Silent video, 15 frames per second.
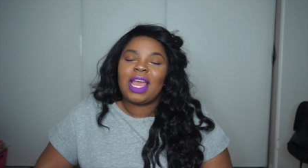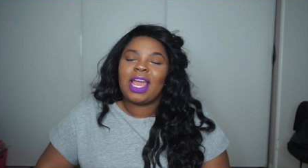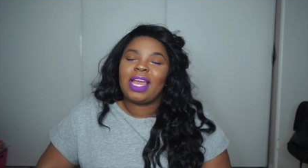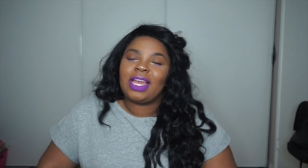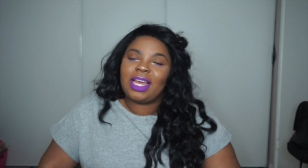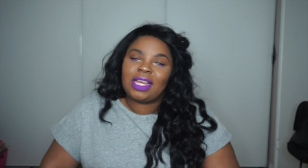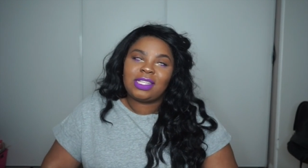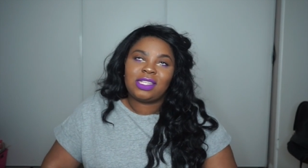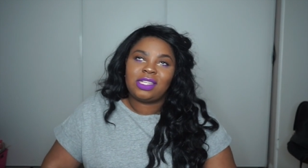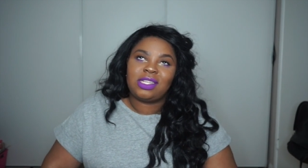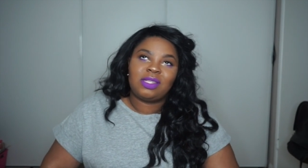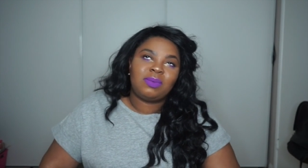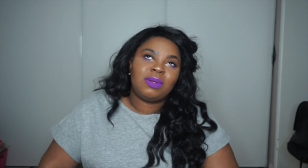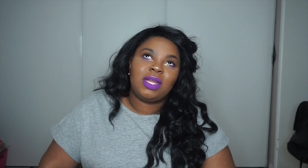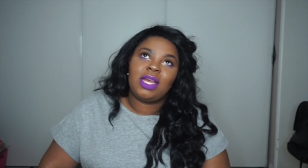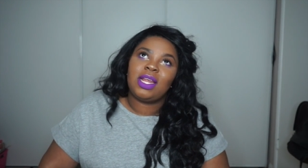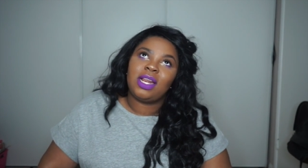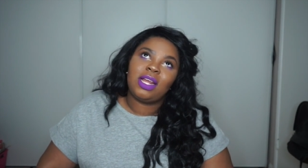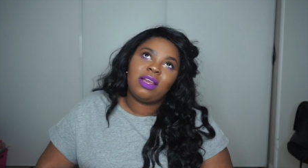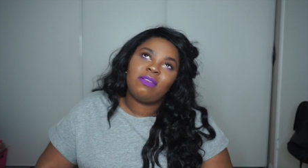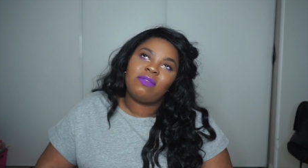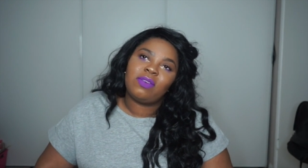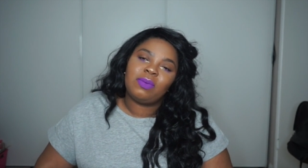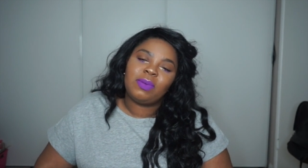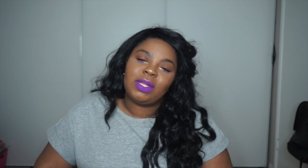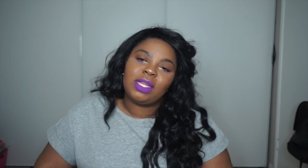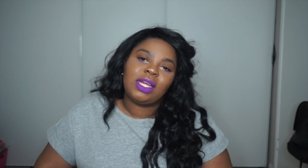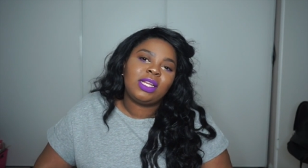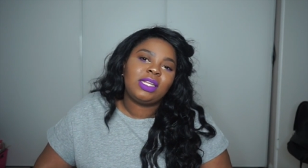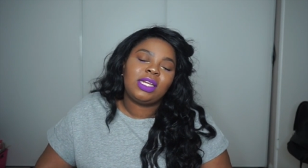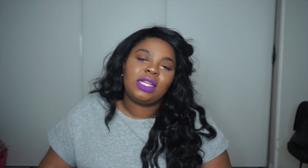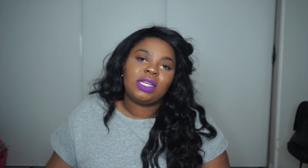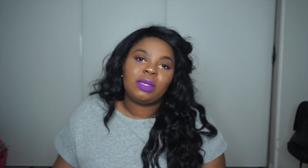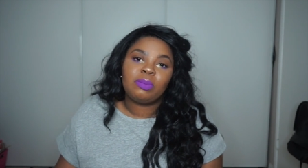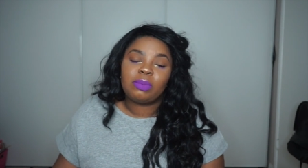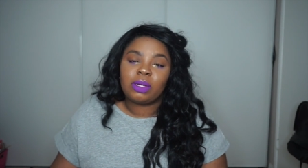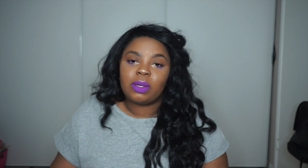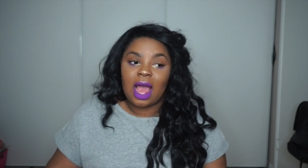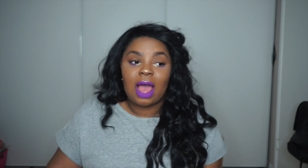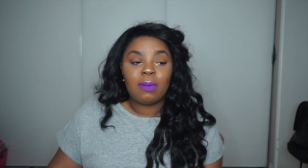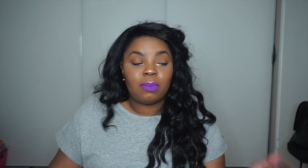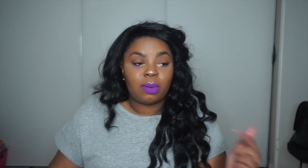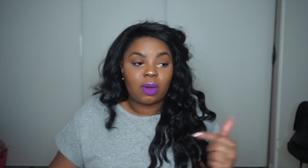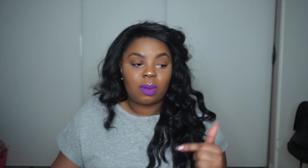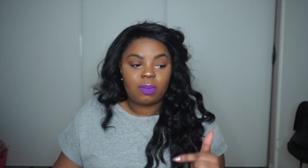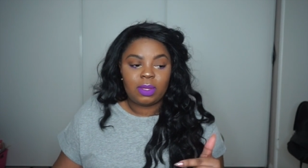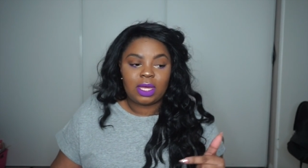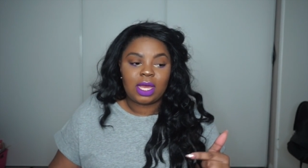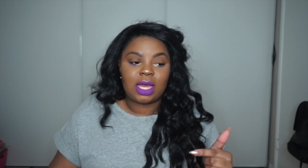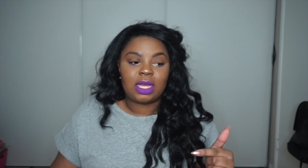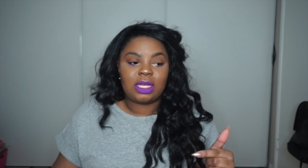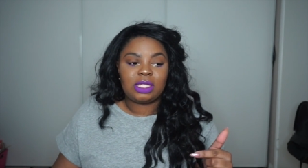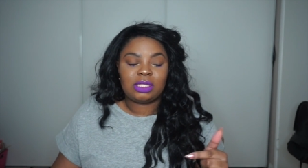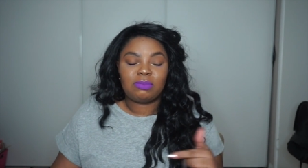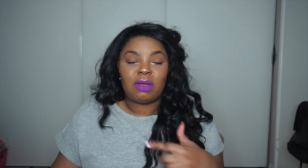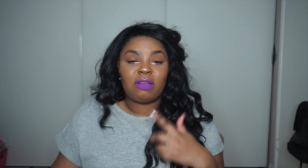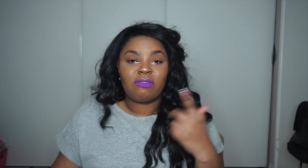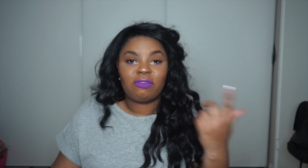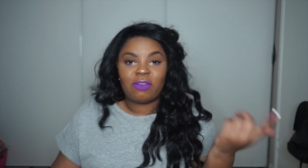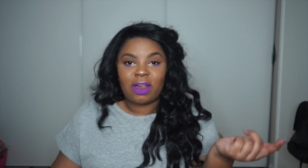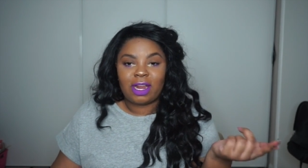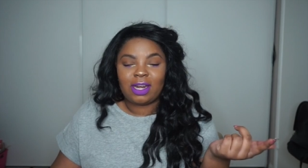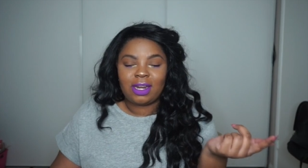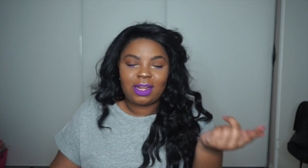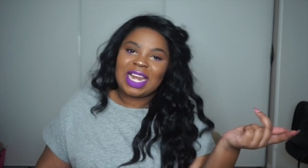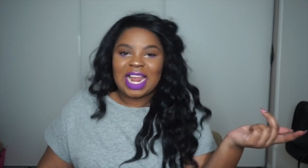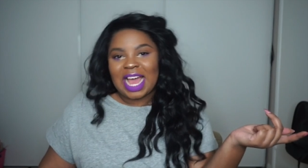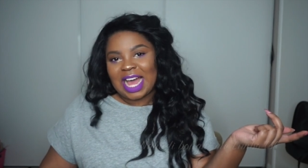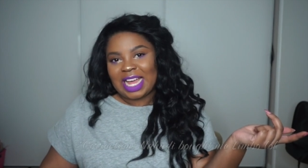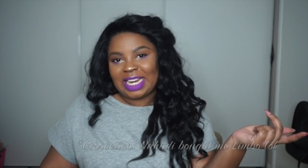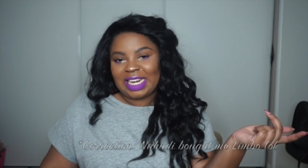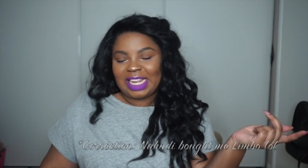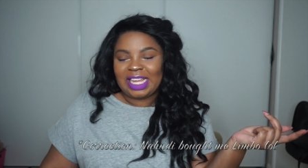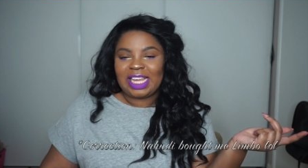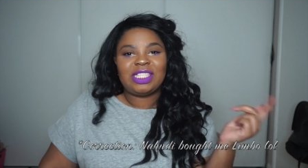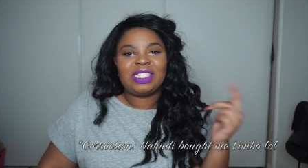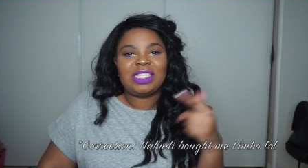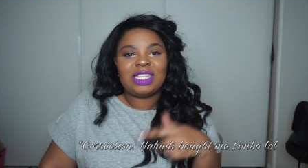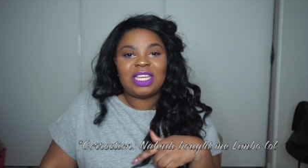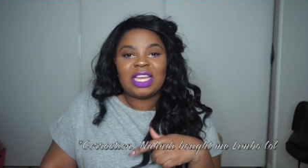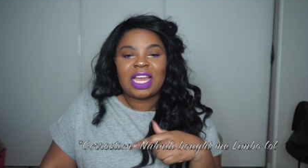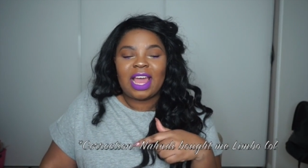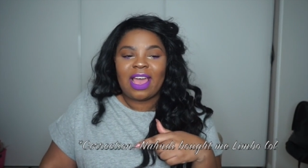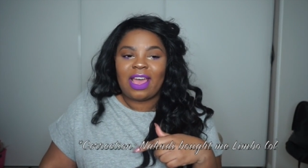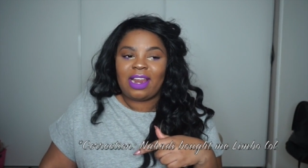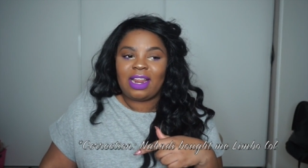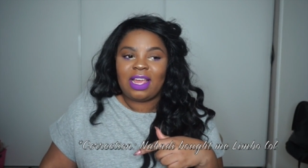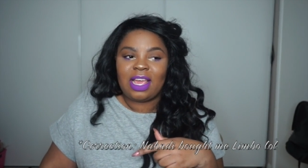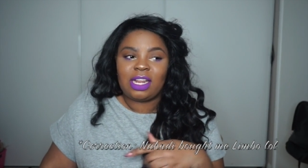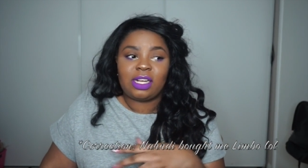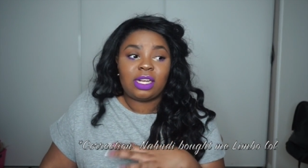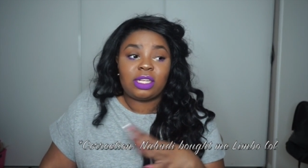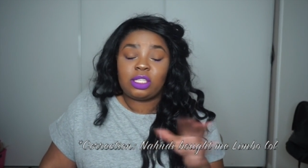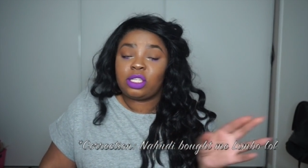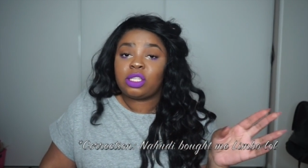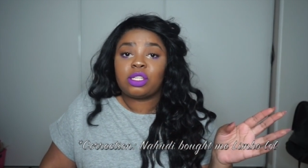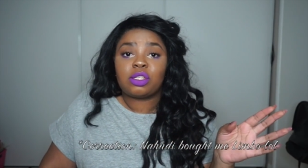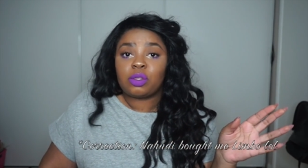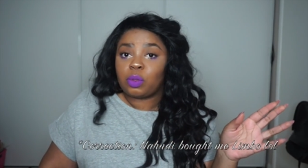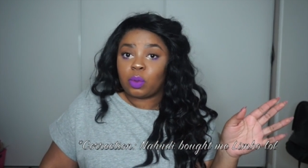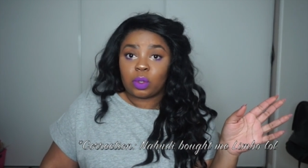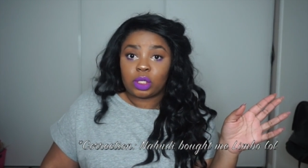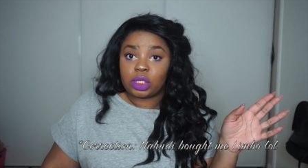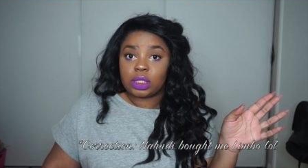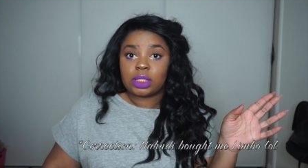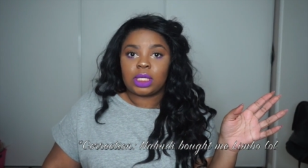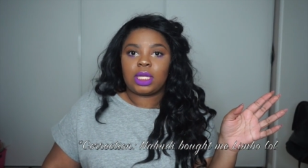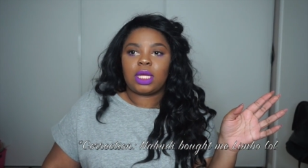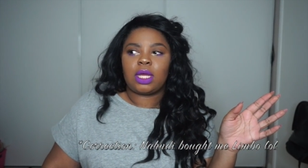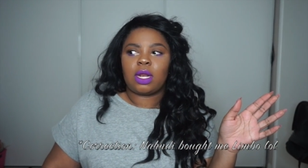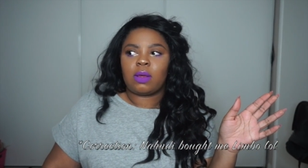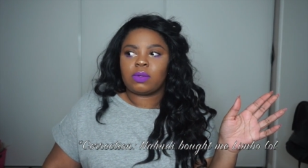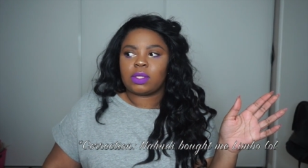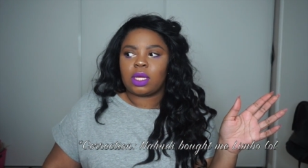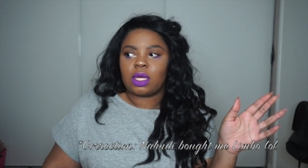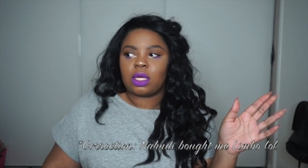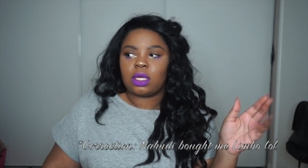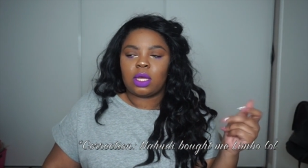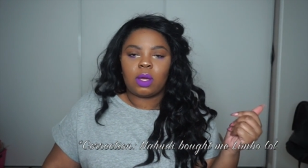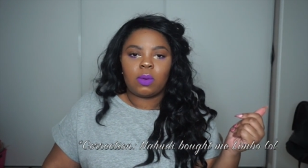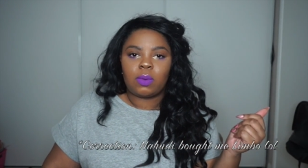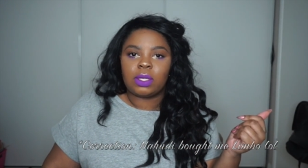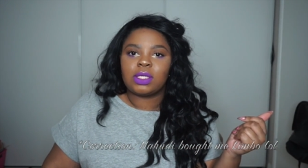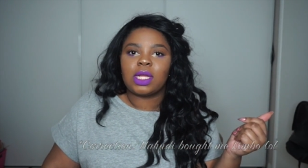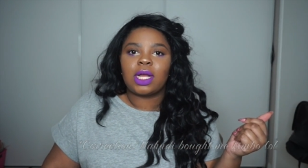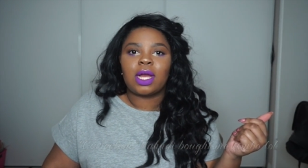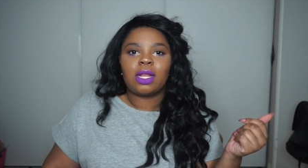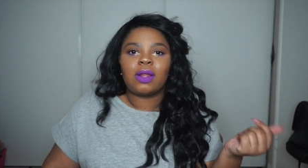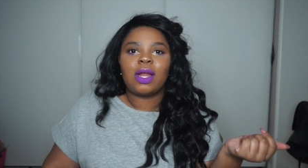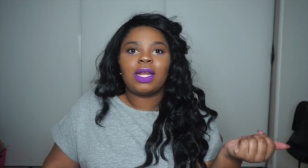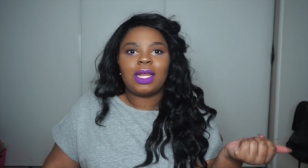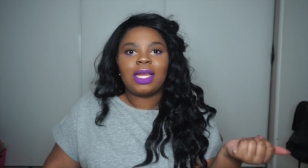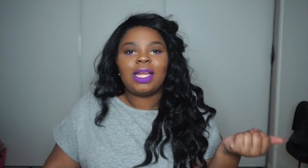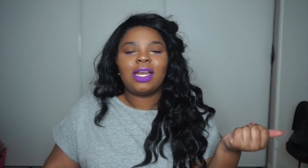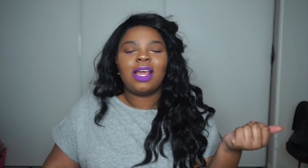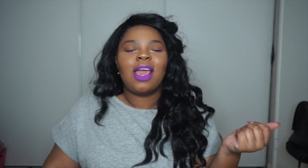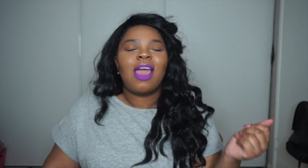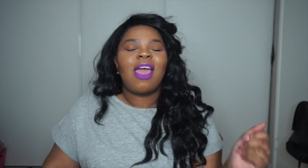And Guess has just been hitting it for me lately. Limbo I bought because my friend Nandi, she had it and she looked gorgeous in it. And I was like, yo, what is that color I need?